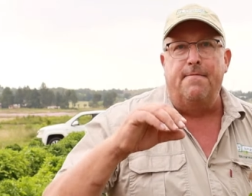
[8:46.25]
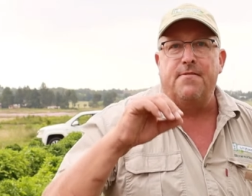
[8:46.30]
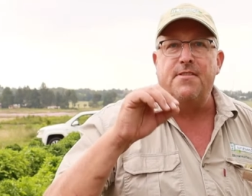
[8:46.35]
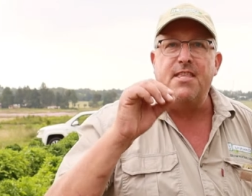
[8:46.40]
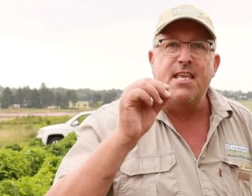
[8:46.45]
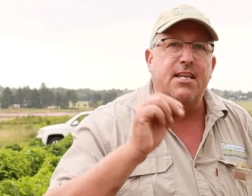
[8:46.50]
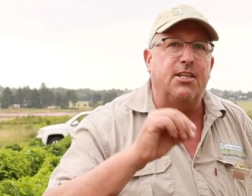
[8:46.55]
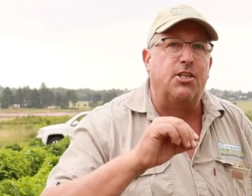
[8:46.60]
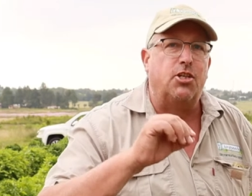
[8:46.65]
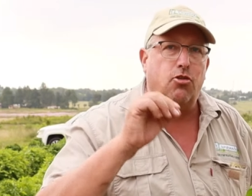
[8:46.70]

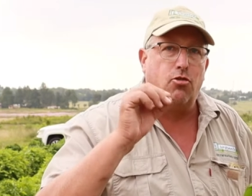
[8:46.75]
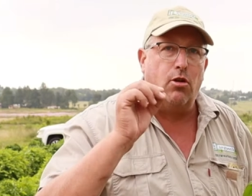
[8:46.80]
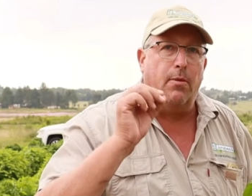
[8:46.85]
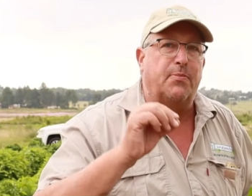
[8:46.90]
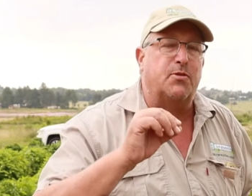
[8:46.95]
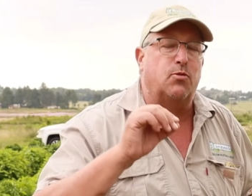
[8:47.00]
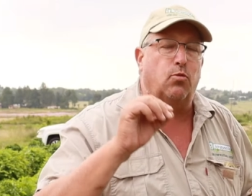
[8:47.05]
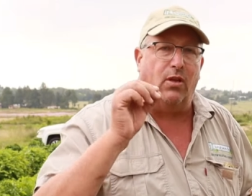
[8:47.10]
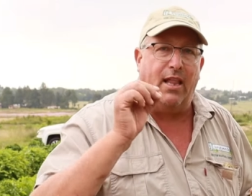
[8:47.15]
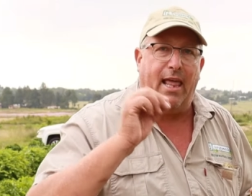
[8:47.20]
these
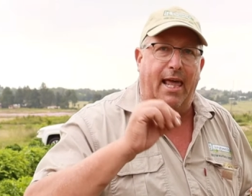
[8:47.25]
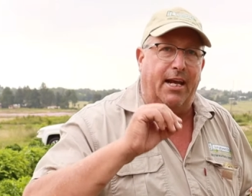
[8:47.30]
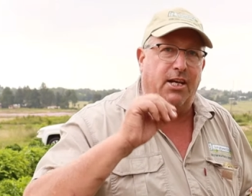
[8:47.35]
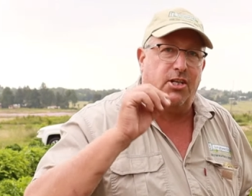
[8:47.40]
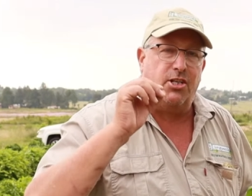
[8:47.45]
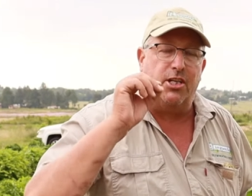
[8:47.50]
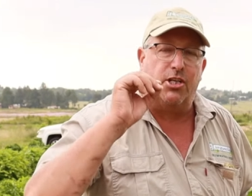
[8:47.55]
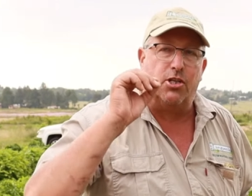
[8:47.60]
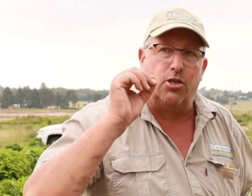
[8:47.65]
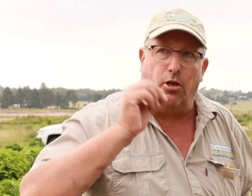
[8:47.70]
thrips will
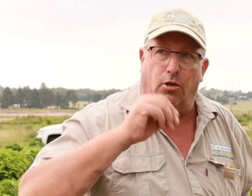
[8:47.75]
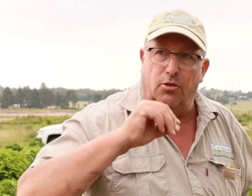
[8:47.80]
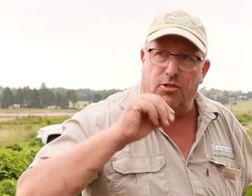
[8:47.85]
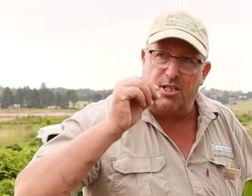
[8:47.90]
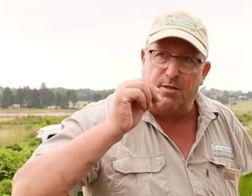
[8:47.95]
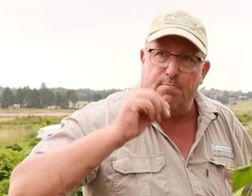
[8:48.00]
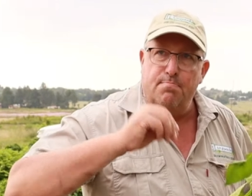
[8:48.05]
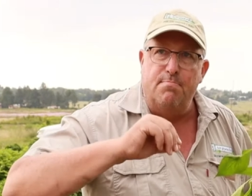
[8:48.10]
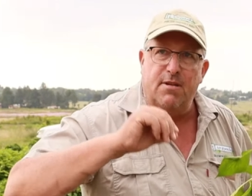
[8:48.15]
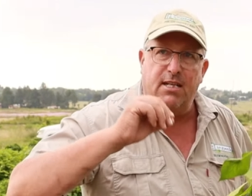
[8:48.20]
actually
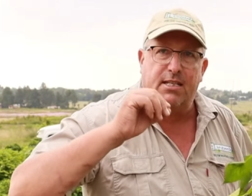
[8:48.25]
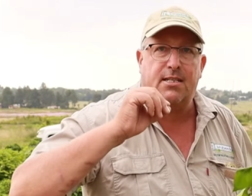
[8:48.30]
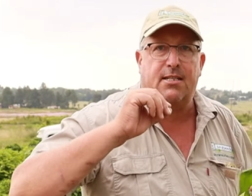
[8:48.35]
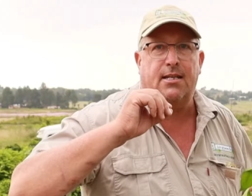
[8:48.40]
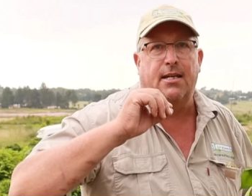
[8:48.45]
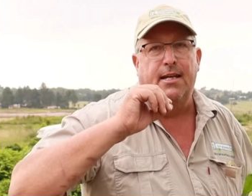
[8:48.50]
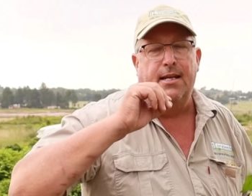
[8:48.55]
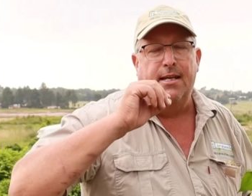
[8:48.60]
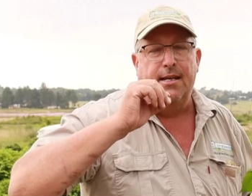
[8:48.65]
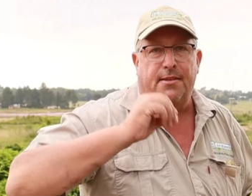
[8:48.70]
transmit
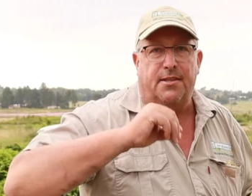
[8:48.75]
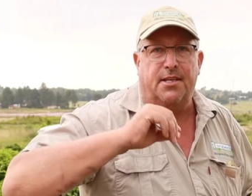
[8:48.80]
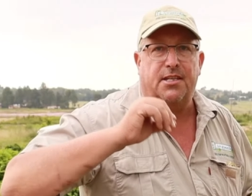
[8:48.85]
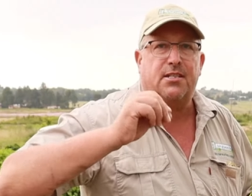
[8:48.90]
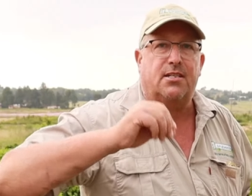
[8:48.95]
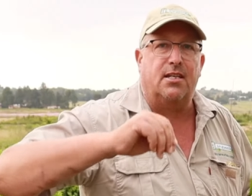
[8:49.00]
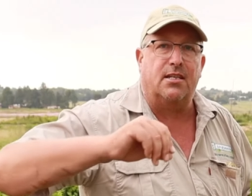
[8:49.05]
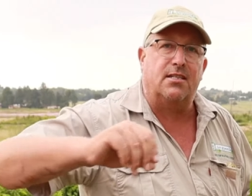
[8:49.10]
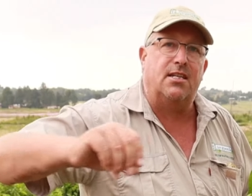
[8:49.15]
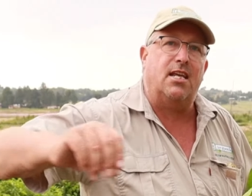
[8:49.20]
this
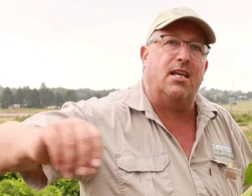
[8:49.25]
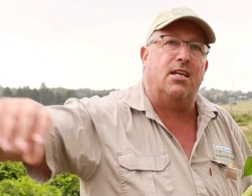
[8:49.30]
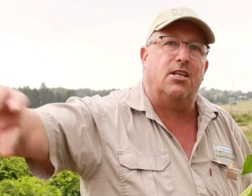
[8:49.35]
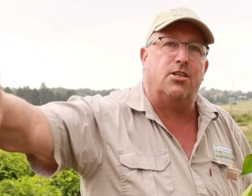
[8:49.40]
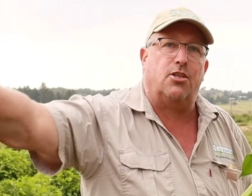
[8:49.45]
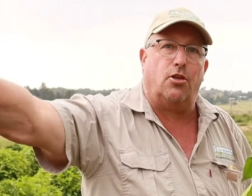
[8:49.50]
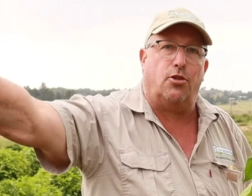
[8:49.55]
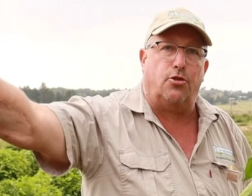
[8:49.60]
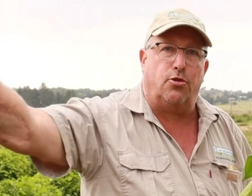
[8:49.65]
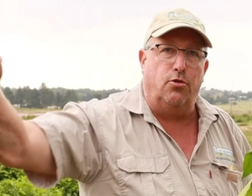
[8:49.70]

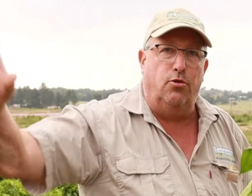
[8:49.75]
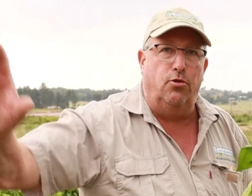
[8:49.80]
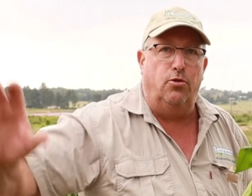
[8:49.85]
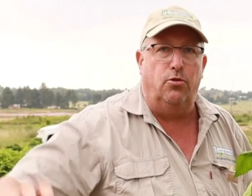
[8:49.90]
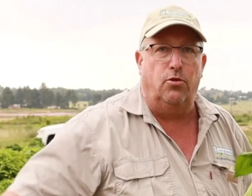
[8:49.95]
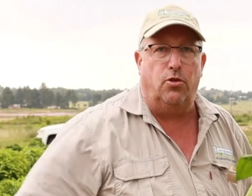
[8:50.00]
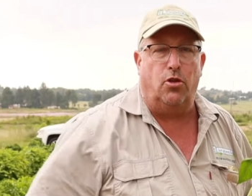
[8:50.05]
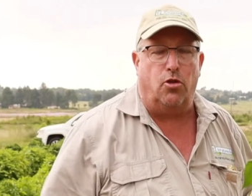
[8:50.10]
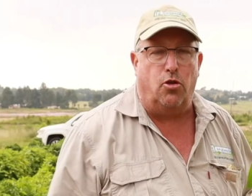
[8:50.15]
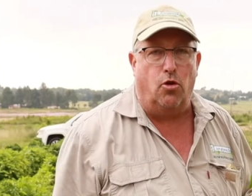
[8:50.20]
disease
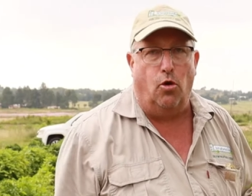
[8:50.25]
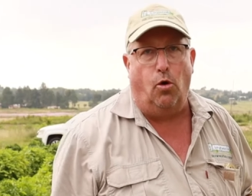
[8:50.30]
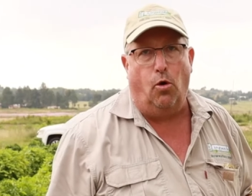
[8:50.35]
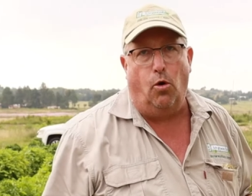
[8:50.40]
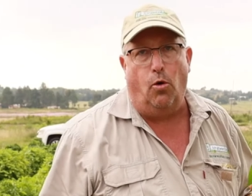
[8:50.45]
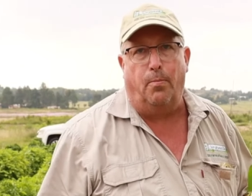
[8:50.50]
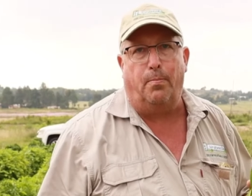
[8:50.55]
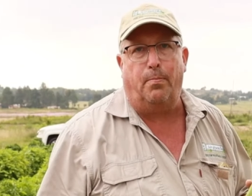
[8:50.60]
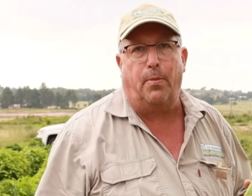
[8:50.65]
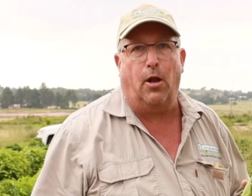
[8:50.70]
through
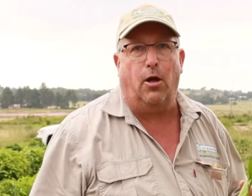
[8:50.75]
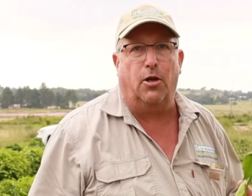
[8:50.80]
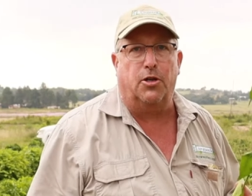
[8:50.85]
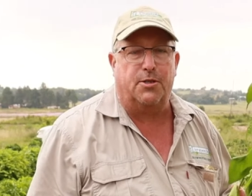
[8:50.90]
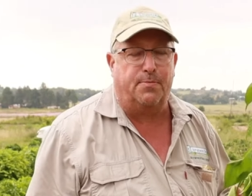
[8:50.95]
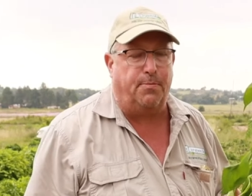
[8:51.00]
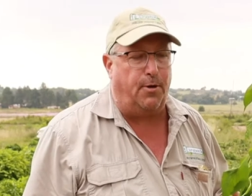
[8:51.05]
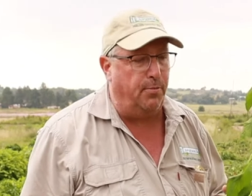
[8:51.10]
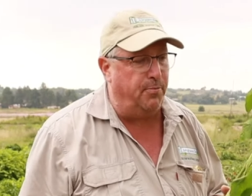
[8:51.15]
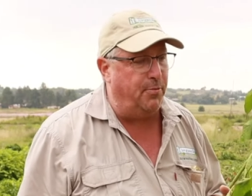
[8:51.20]
your
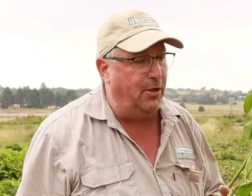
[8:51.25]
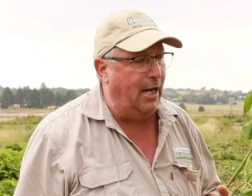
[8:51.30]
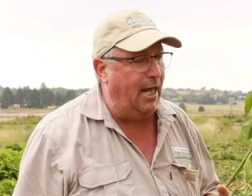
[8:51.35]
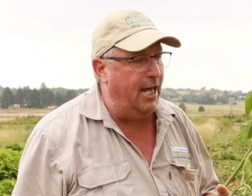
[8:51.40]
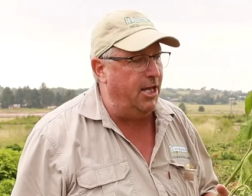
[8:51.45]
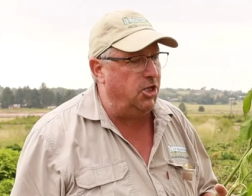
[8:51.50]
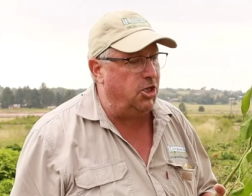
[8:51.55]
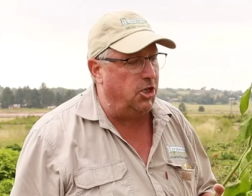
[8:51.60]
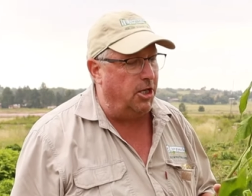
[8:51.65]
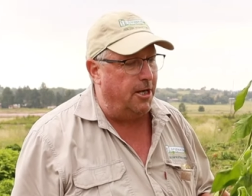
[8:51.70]
plant
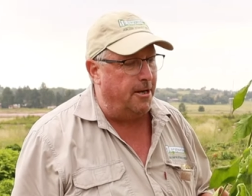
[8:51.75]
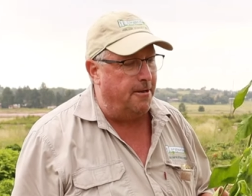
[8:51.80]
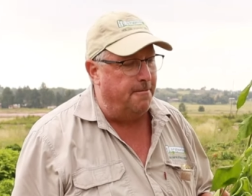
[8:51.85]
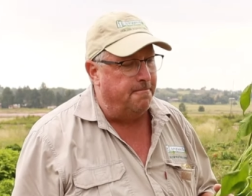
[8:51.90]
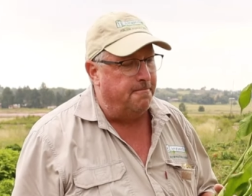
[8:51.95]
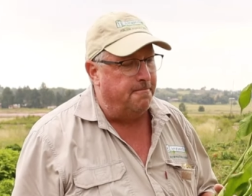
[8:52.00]
population.